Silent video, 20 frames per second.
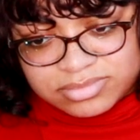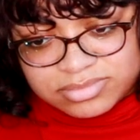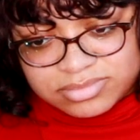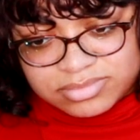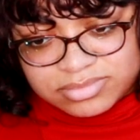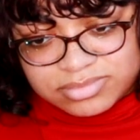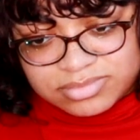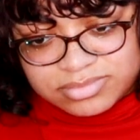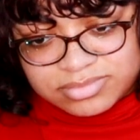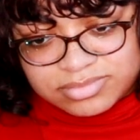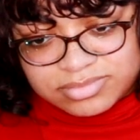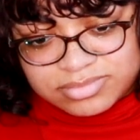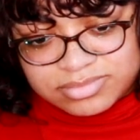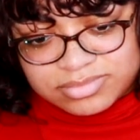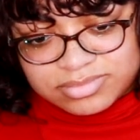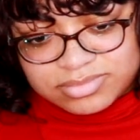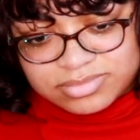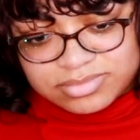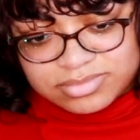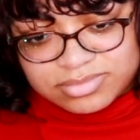
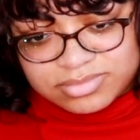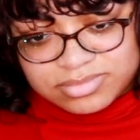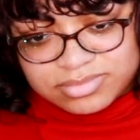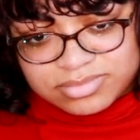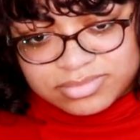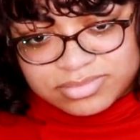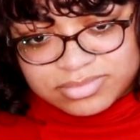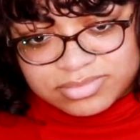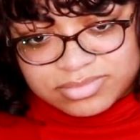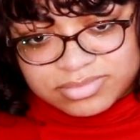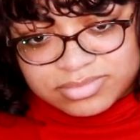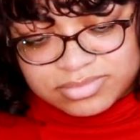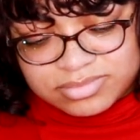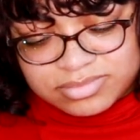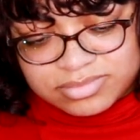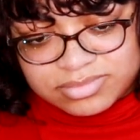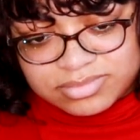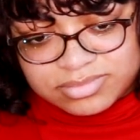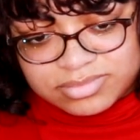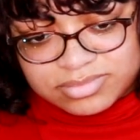
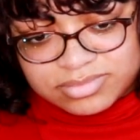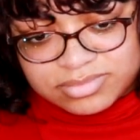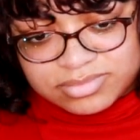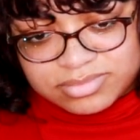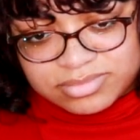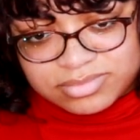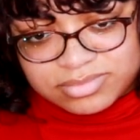No words are spoken by the person on screen.